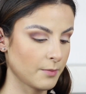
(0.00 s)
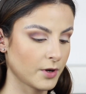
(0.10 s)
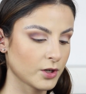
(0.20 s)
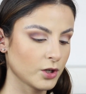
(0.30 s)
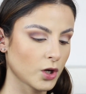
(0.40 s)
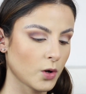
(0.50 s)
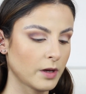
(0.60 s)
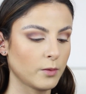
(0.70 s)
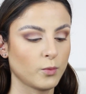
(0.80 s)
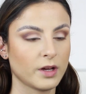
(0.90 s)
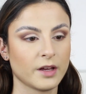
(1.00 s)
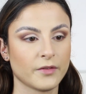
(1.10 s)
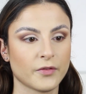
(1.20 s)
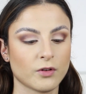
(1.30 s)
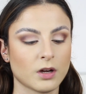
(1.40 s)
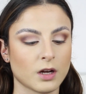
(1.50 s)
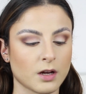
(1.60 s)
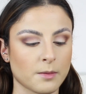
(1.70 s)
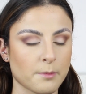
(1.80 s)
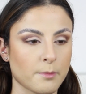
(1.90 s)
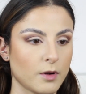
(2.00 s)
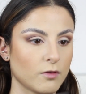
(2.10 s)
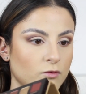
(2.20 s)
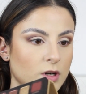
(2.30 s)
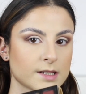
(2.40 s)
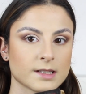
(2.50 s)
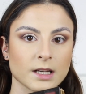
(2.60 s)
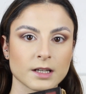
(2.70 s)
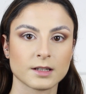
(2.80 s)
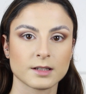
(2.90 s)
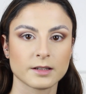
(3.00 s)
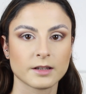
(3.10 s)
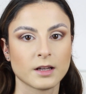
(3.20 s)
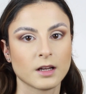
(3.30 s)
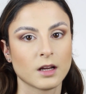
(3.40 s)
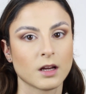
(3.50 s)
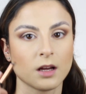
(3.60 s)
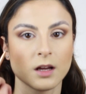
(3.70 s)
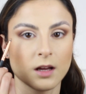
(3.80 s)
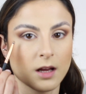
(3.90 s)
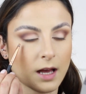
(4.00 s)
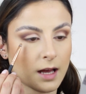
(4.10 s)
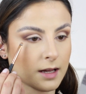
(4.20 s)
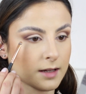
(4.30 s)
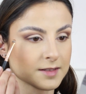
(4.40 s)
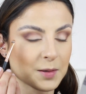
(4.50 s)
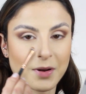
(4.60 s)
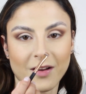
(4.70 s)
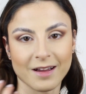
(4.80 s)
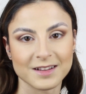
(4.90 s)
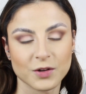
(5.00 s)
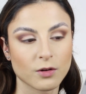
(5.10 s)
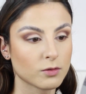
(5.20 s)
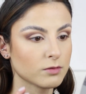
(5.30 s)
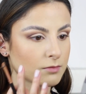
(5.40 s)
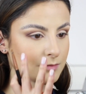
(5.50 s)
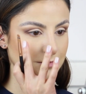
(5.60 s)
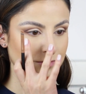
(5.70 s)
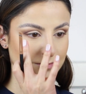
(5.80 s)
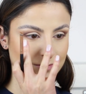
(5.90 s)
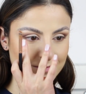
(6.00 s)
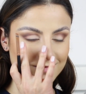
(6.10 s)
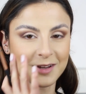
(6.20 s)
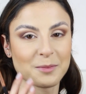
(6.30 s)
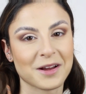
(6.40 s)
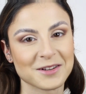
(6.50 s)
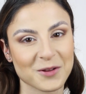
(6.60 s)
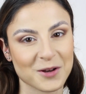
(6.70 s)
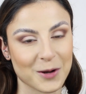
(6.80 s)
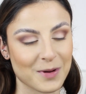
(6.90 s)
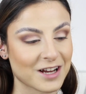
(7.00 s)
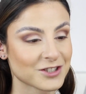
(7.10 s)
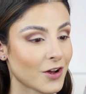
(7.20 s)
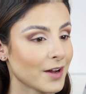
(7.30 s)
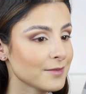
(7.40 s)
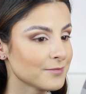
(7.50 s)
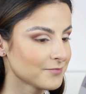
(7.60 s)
I'm gonna go in with Rustic and apply it on the lower lash line.